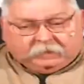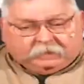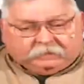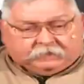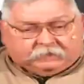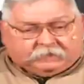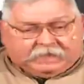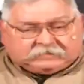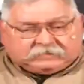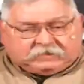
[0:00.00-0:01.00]
Then the
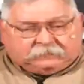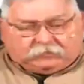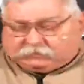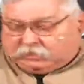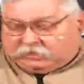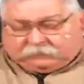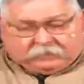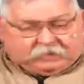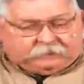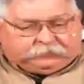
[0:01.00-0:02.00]
last thing I'm going to talk
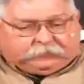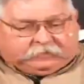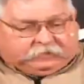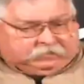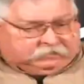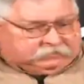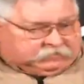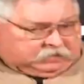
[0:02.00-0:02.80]
about is...